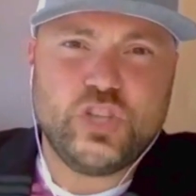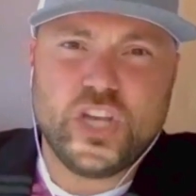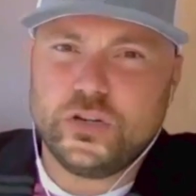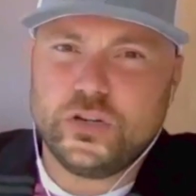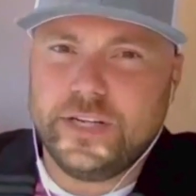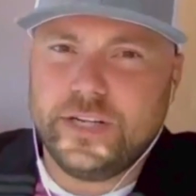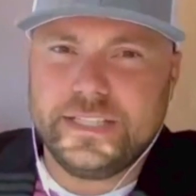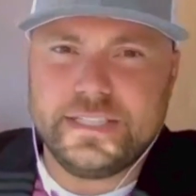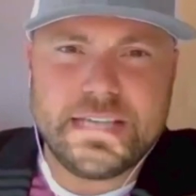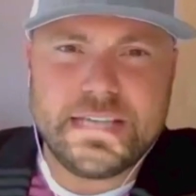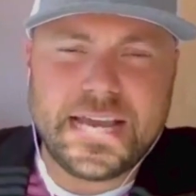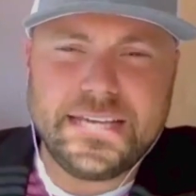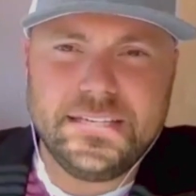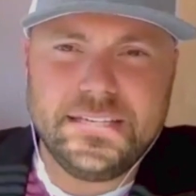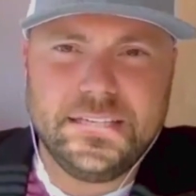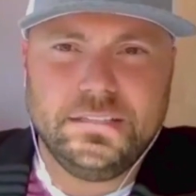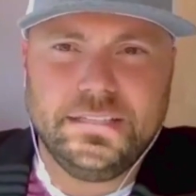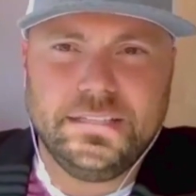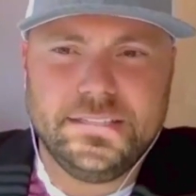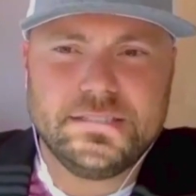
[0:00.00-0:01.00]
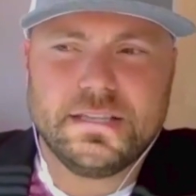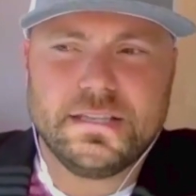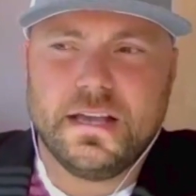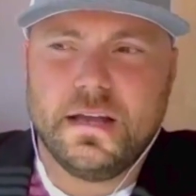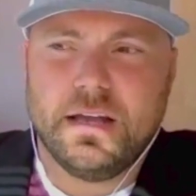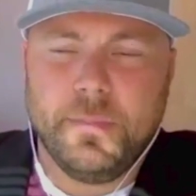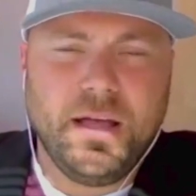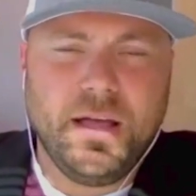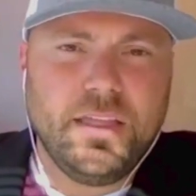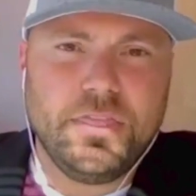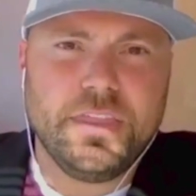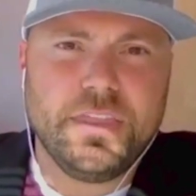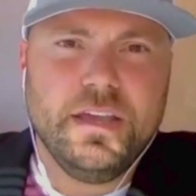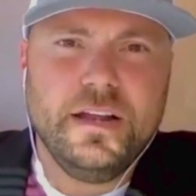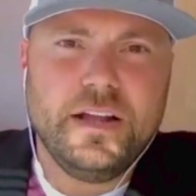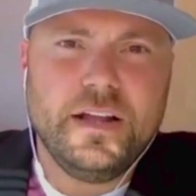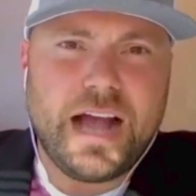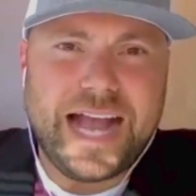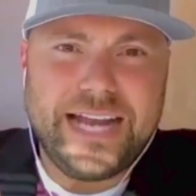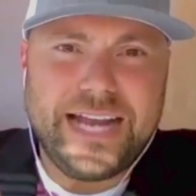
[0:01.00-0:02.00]
So if my team generates 90
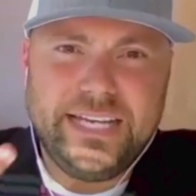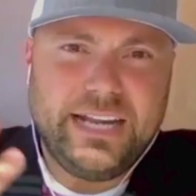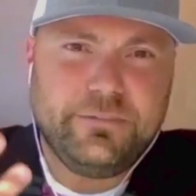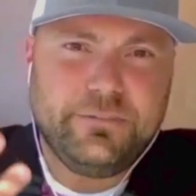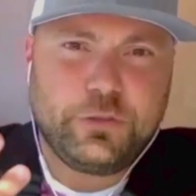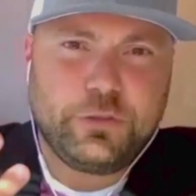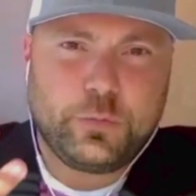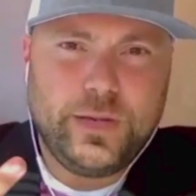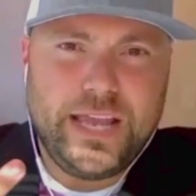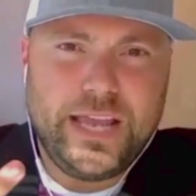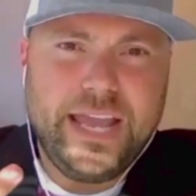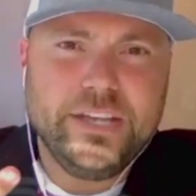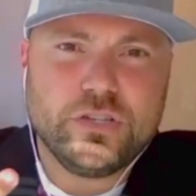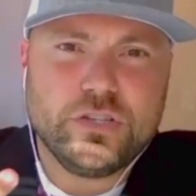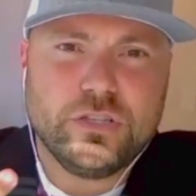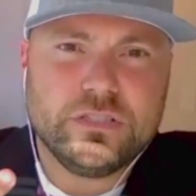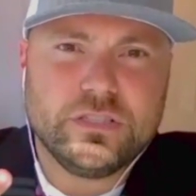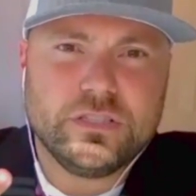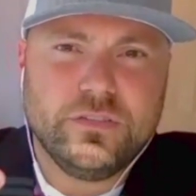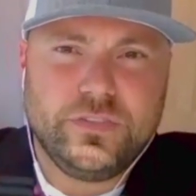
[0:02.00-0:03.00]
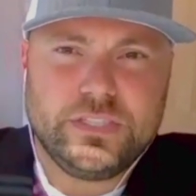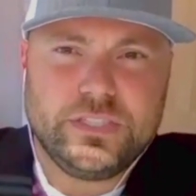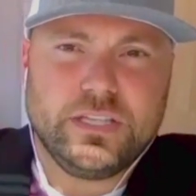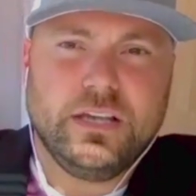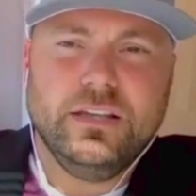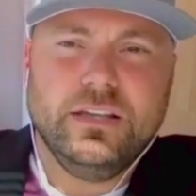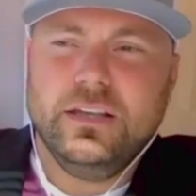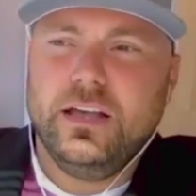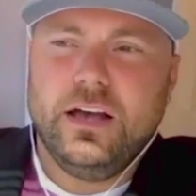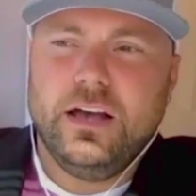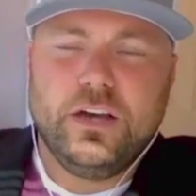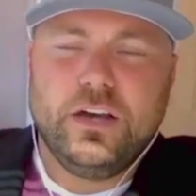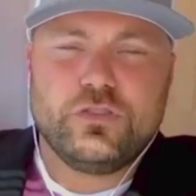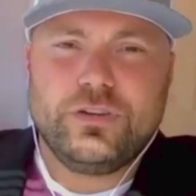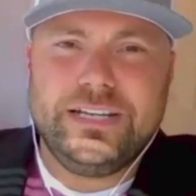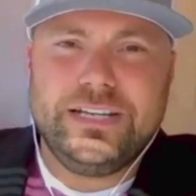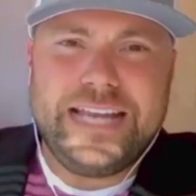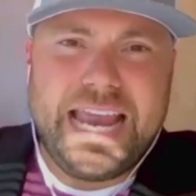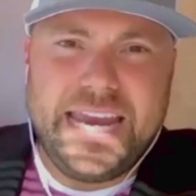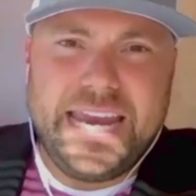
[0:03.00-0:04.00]
leads a month, I need to have 3 agents. If
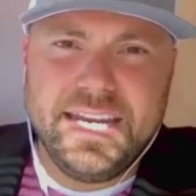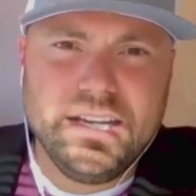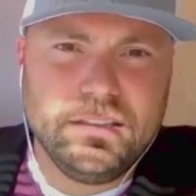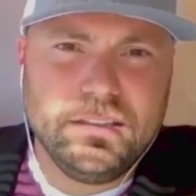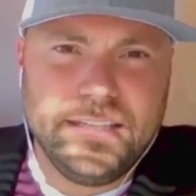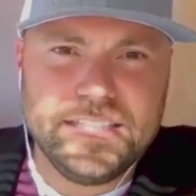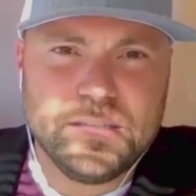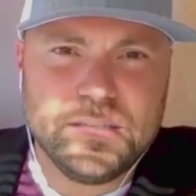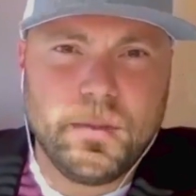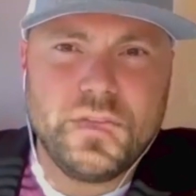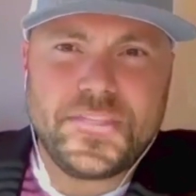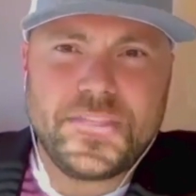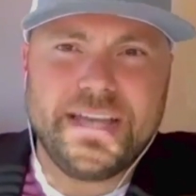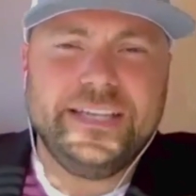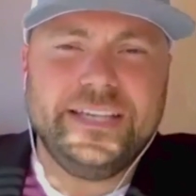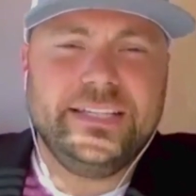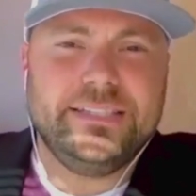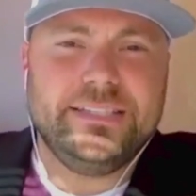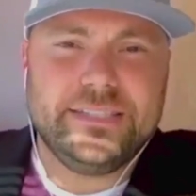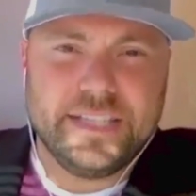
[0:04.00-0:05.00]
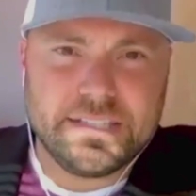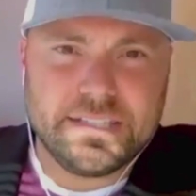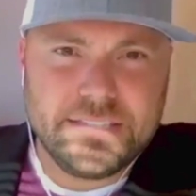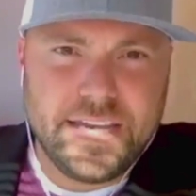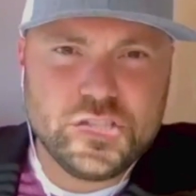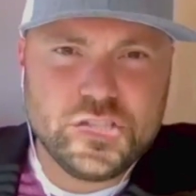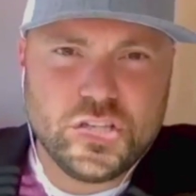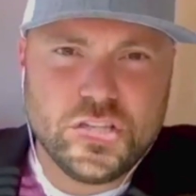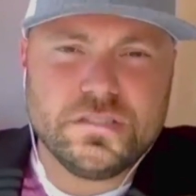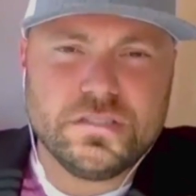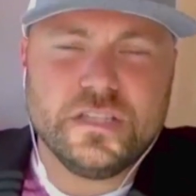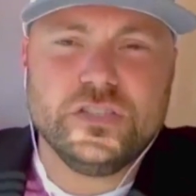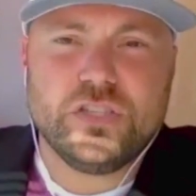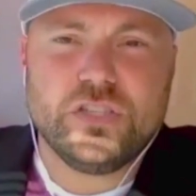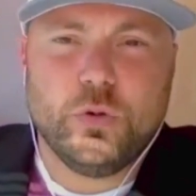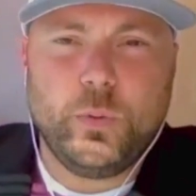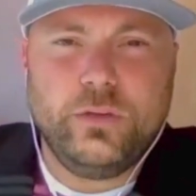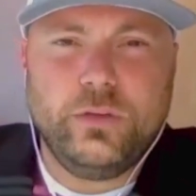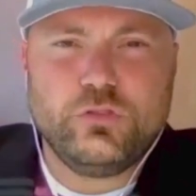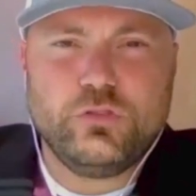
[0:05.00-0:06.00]
it's 180 leads a month, I need
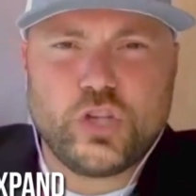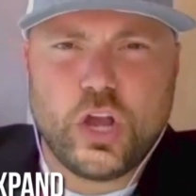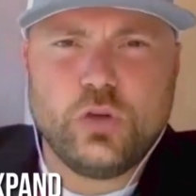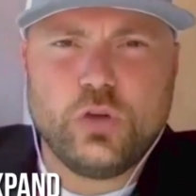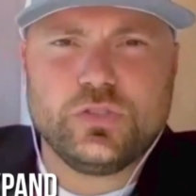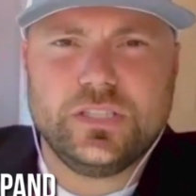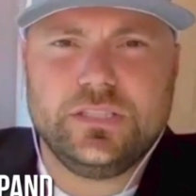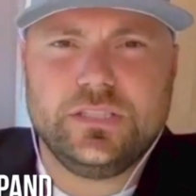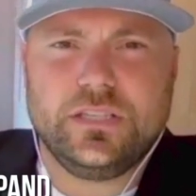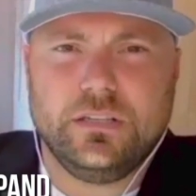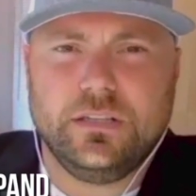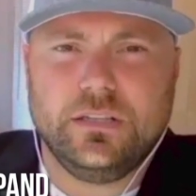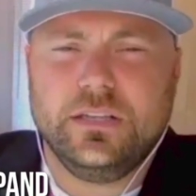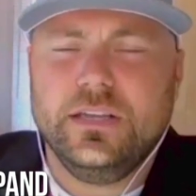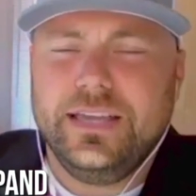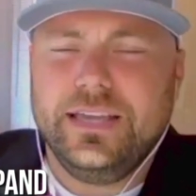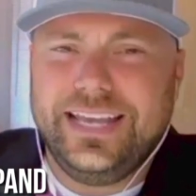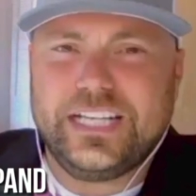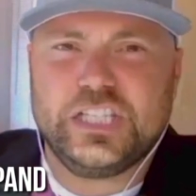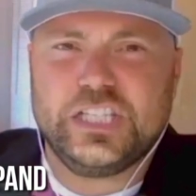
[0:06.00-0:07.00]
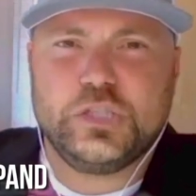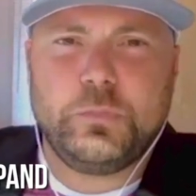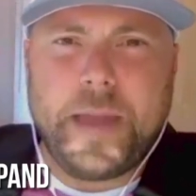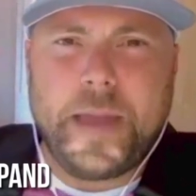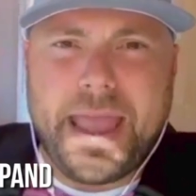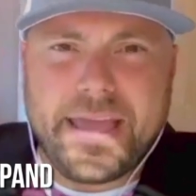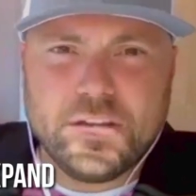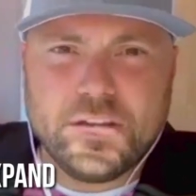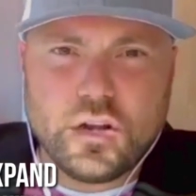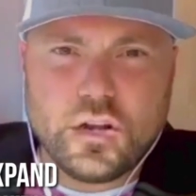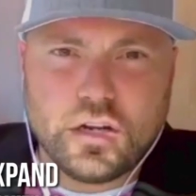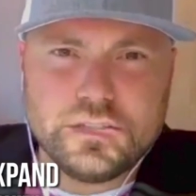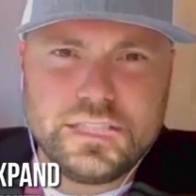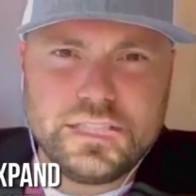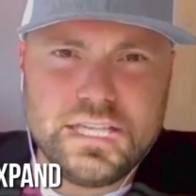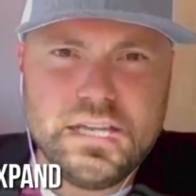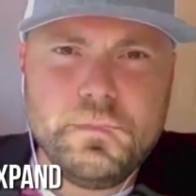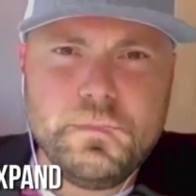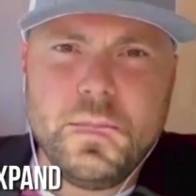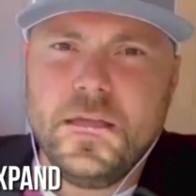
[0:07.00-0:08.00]
6 agents. And so we've chosen to
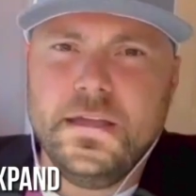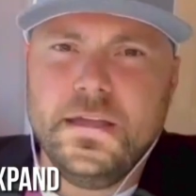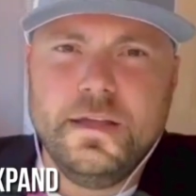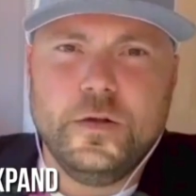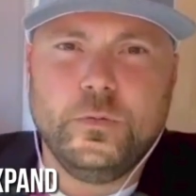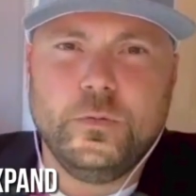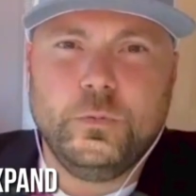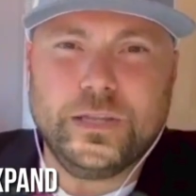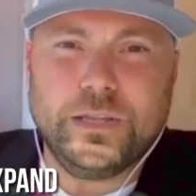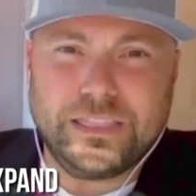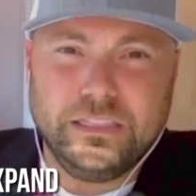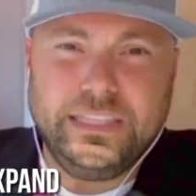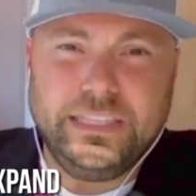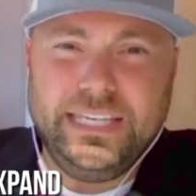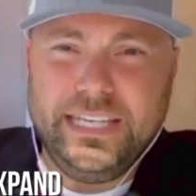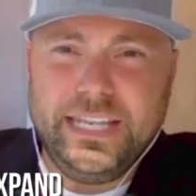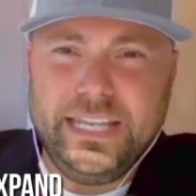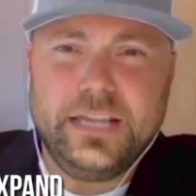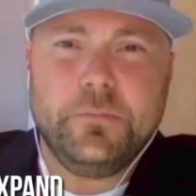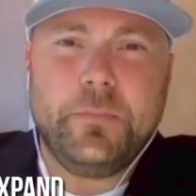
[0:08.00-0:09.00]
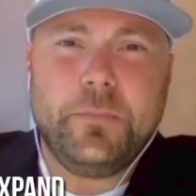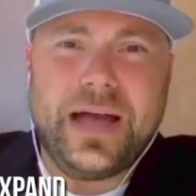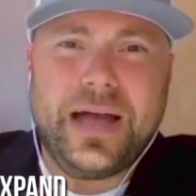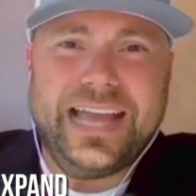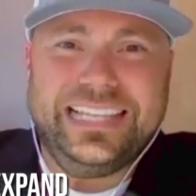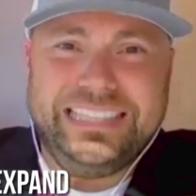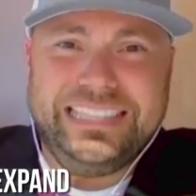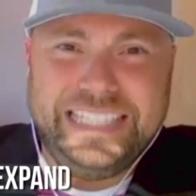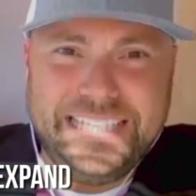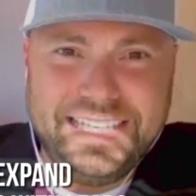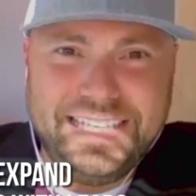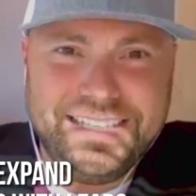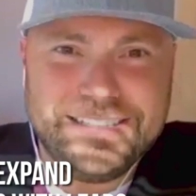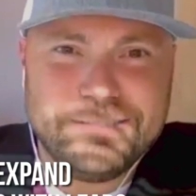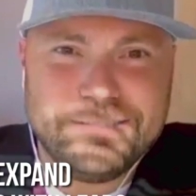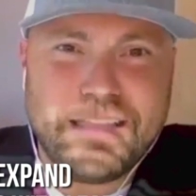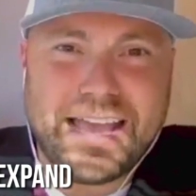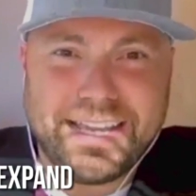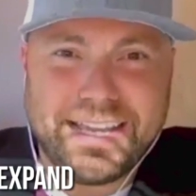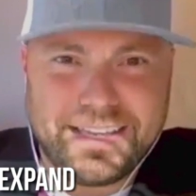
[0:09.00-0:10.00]
expand our team with leading
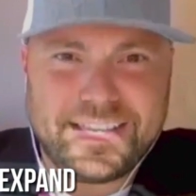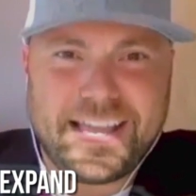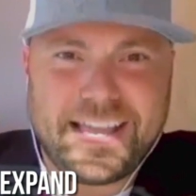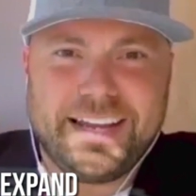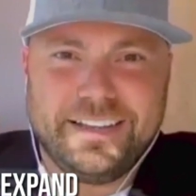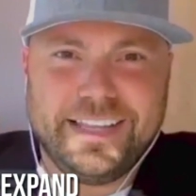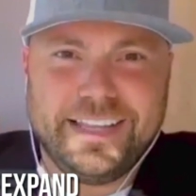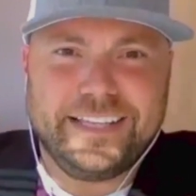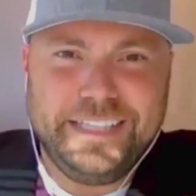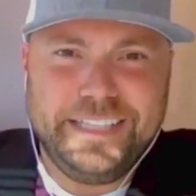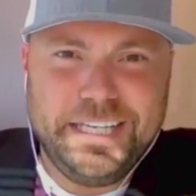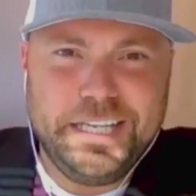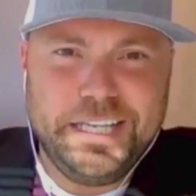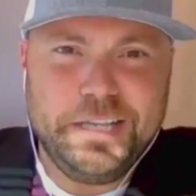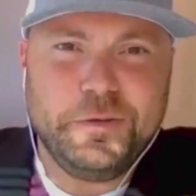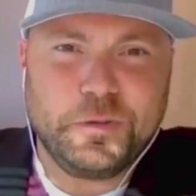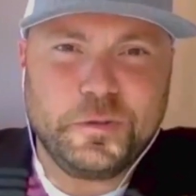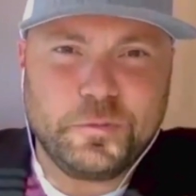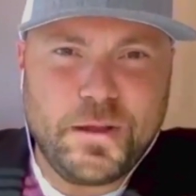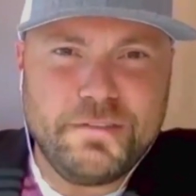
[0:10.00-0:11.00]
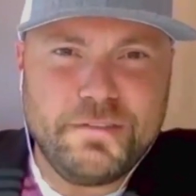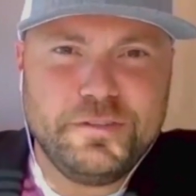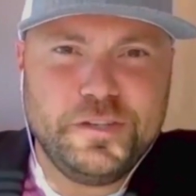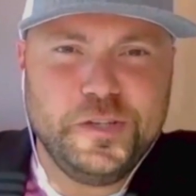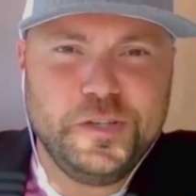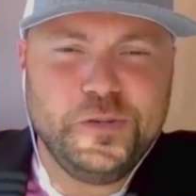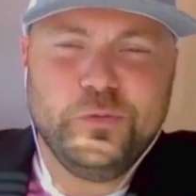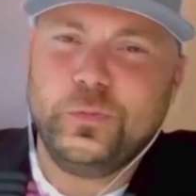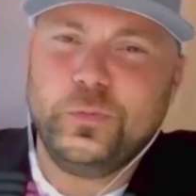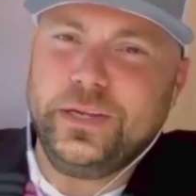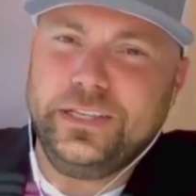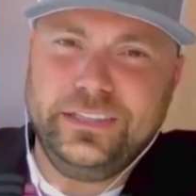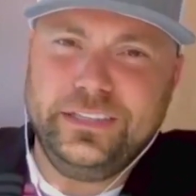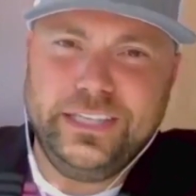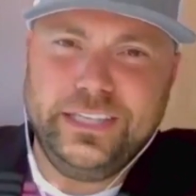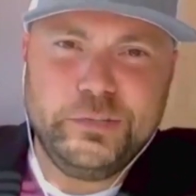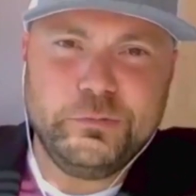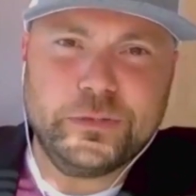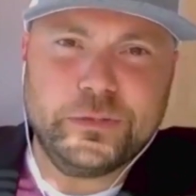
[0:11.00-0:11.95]
by leads, like kind of like leading with revenue.